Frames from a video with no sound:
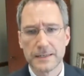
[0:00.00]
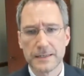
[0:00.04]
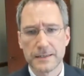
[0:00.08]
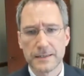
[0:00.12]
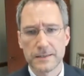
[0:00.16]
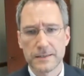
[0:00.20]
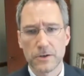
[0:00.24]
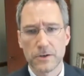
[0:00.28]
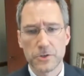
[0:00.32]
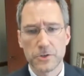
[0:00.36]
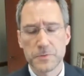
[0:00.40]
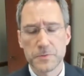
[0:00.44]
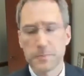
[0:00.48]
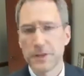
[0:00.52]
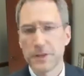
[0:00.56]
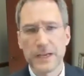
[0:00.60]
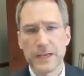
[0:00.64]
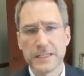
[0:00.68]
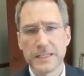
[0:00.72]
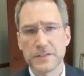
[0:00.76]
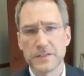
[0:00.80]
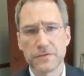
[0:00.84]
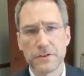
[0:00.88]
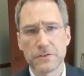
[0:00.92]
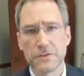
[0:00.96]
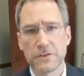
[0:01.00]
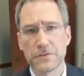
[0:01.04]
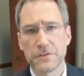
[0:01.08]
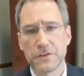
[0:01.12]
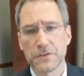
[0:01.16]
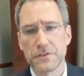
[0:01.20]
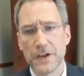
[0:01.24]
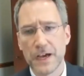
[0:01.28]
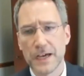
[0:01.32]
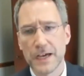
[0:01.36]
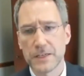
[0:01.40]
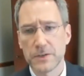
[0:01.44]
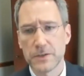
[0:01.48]
Those planes full of
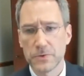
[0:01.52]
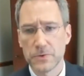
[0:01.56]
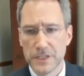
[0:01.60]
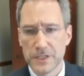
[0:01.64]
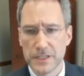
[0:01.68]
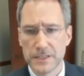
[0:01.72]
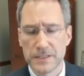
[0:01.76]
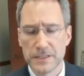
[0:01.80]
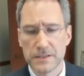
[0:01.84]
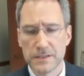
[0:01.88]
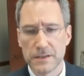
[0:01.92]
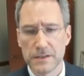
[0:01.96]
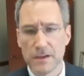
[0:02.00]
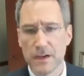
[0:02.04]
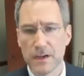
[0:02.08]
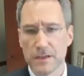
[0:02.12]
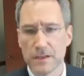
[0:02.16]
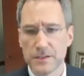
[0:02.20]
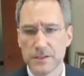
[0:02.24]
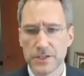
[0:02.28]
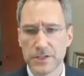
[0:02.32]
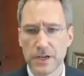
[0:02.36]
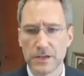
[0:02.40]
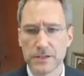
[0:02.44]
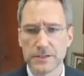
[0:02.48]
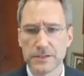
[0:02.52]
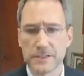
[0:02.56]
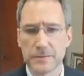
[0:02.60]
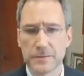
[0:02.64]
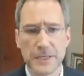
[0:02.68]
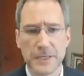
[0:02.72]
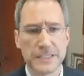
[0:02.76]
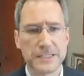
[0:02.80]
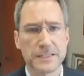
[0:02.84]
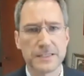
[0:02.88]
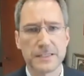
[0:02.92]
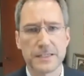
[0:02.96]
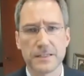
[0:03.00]
evacuees shuttled to
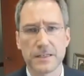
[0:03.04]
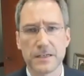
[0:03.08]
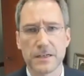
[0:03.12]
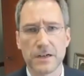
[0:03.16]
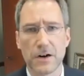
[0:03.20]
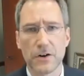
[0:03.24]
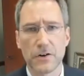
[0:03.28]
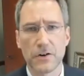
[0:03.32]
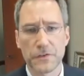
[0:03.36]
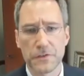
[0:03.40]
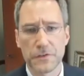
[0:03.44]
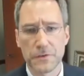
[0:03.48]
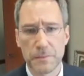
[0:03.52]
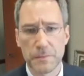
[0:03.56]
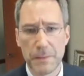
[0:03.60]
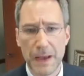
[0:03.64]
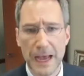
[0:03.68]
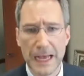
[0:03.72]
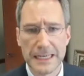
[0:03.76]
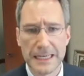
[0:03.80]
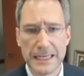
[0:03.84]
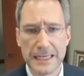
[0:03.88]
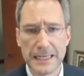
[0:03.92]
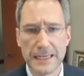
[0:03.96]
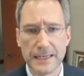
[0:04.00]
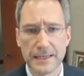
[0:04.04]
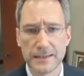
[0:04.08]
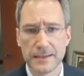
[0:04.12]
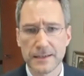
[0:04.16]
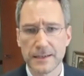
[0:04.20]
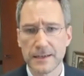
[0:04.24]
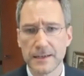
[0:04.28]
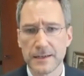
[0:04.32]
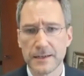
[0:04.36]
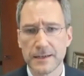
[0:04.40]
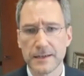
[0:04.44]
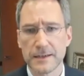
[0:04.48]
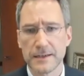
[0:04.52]
bases in the Gulf and back again,
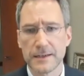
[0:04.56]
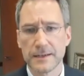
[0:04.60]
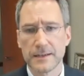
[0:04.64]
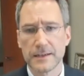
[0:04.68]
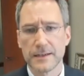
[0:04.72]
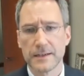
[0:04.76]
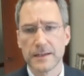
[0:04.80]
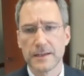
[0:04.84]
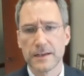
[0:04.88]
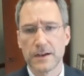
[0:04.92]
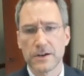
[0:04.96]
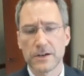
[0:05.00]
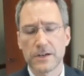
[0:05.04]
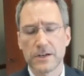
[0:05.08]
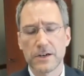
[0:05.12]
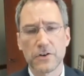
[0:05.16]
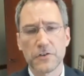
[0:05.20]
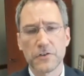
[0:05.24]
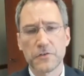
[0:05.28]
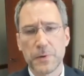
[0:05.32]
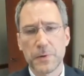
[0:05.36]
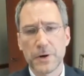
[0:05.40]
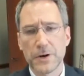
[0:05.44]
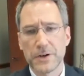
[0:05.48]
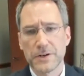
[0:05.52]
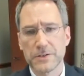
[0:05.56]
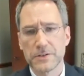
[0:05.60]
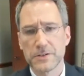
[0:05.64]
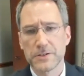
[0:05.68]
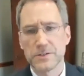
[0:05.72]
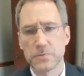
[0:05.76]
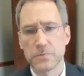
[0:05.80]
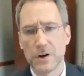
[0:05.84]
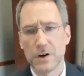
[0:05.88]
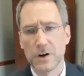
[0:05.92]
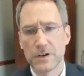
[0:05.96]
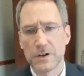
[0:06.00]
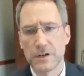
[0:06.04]
and our Gulf partners
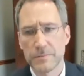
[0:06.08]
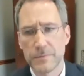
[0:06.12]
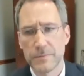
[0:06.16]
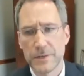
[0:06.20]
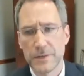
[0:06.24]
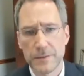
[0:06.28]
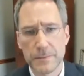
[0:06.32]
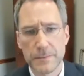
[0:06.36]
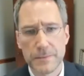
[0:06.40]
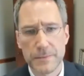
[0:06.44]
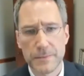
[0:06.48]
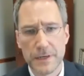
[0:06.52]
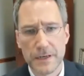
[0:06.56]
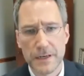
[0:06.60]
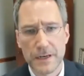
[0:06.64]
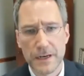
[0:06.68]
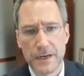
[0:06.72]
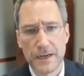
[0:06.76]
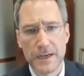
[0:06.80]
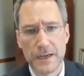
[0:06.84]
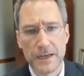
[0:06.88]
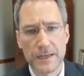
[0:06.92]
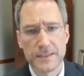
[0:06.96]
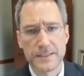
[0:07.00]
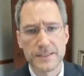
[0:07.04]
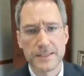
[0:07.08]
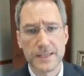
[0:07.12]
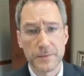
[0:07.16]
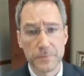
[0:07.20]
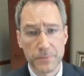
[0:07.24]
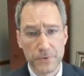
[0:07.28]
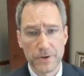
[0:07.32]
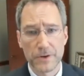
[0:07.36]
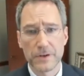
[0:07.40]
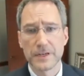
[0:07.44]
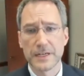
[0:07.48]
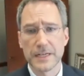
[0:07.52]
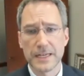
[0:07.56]
welcomed them as
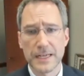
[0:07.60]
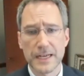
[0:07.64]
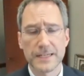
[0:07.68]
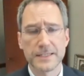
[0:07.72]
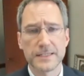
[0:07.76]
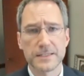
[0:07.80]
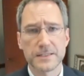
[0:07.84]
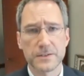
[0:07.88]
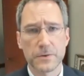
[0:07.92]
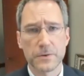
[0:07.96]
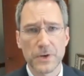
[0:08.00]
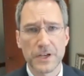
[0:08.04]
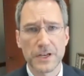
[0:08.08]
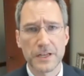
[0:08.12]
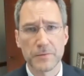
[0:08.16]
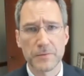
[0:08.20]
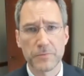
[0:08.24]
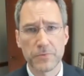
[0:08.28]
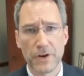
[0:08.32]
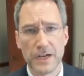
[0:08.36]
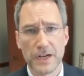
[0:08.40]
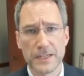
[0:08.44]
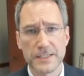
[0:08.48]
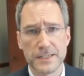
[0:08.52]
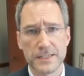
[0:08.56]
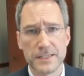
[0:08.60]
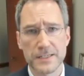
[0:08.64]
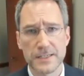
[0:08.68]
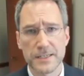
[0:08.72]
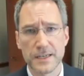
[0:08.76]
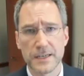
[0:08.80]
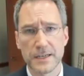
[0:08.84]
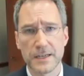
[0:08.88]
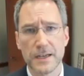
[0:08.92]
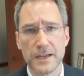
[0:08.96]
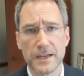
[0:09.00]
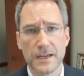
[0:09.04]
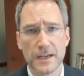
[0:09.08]
temporary guests awaiting
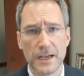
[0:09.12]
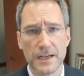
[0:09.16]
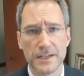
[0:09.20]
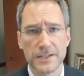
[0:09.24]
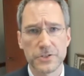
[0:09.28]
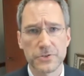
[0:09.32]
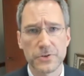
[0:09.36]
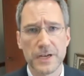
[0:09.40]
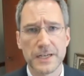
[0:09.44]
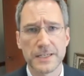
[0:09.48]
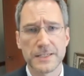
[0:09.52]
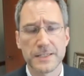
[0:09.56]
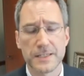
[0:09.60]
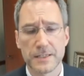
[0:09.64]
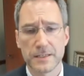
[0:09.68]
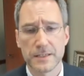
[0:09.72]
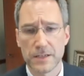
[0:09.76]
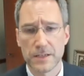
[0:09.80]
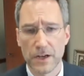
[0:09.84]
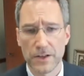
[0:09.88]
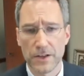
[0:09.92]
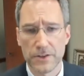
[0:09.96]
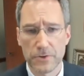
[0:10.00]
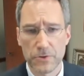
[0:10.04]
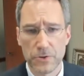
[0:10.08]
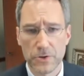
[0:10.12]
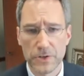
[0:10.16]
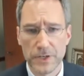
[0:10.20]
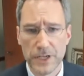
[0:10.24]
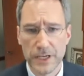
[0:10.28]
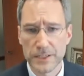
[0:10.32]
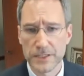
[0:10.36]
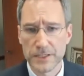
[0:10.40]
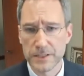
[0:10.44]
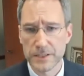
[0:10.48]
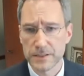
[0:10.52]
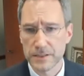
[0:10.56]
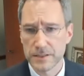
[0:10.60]
processing and transit to other
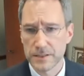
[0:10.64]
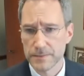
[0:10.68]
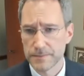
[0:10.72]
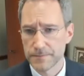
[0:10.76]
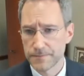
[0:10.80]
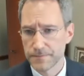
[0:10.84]
locations.